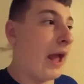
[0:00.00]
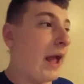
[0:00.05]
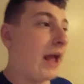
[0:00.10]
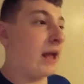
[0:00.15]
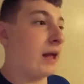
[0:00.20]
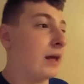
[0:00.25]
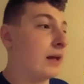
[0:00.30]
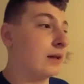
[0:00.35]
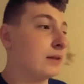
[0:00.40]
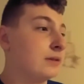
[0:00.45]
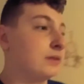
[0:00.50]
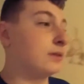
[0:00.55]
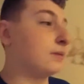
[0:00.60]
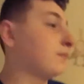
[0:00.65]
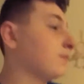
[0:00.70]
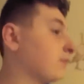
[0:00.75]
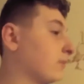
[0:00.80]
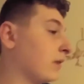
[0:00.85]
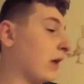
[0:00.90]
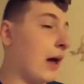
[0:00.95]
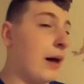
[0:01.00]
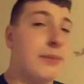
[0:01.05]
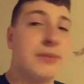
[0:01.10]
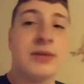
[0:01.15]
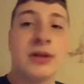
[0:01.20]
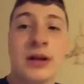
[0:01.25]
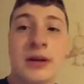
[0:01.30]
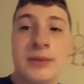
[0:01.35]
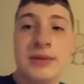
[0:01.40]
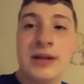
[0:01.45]
And I'm
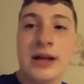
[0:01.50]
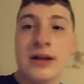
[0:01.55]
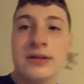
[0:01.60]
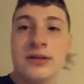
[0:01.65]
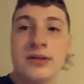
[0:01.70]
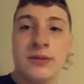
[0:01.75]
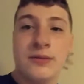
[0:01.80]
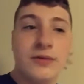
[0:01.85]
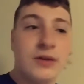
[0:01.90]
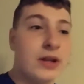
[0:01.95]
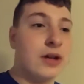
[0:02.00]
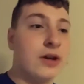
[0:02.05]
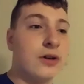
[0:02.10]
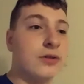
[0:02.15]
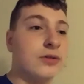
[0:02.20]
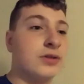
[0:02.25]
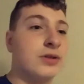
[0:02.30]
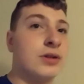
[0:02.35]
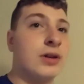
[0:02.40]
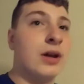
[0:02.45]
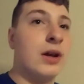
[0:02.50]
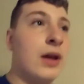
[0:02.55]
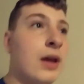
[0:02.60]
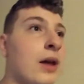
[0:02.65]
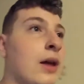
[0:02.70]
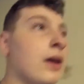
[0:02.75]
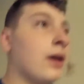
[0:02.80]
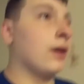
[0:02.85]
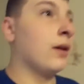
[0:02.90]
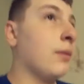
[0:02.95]
going to be taking some videos,
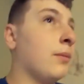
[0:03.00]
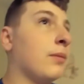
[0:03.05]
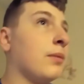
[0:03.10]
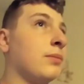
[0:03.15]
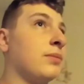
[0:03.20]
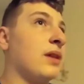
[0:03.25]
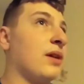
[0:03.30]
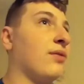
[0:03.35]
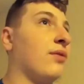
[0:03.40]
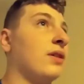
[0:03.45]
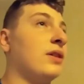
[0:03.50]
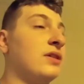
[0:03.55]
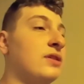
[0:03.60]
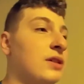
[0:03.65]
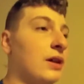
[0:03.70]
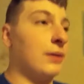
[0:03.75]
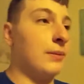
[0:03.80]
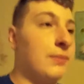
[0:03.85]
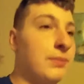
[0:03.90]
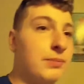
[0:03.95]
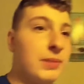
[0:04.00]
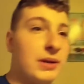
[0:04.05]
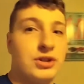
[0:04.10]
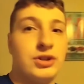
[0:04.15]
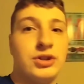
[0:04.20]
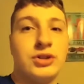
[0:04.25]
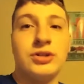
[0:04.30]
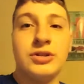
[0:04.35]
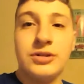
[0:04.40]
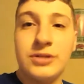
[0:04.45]
definitely some
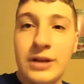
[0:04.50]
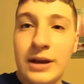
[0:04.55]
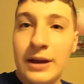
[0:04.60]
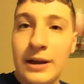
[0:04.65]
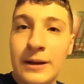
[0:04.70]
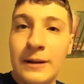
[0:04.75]
pictures.